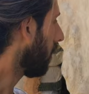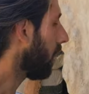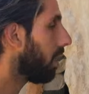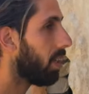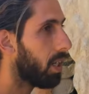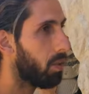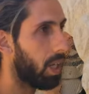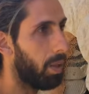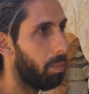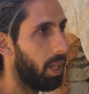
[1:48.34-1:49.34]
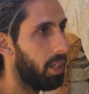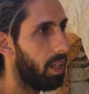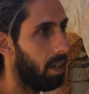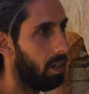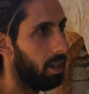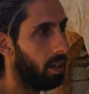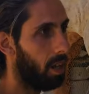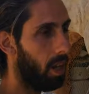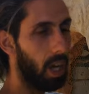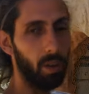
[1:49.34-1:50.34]
layer here, and you can apply then
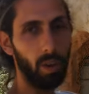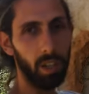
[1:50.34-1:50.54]
an